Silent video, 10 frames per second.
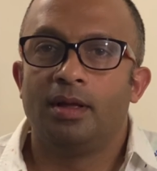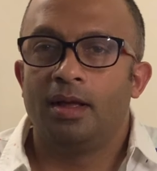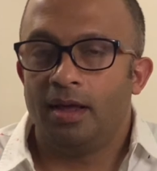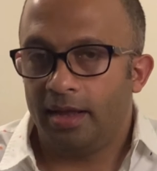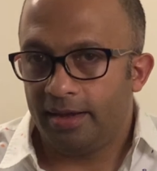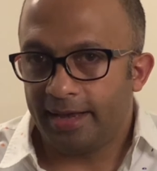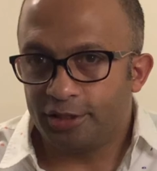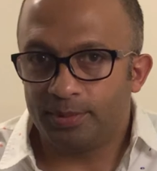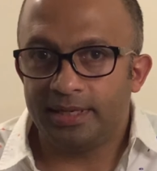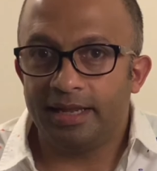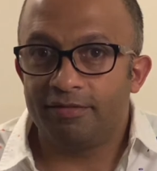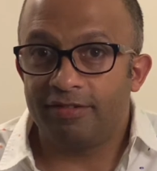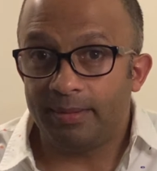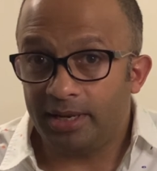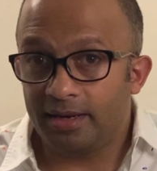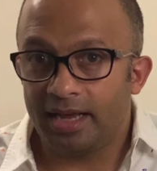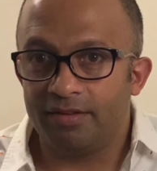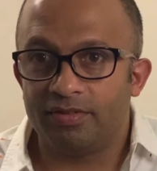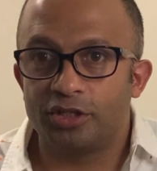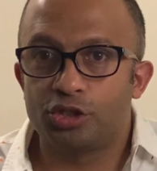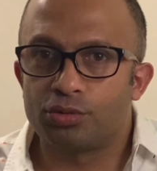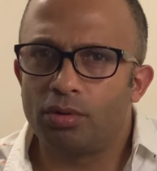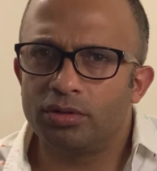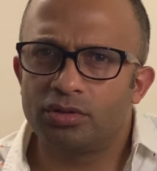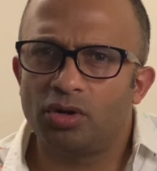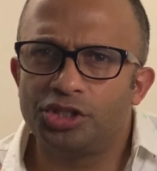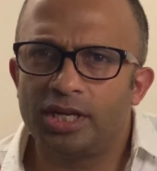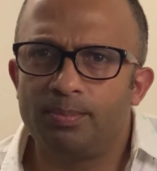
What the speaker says: Engagement in family life. A strong social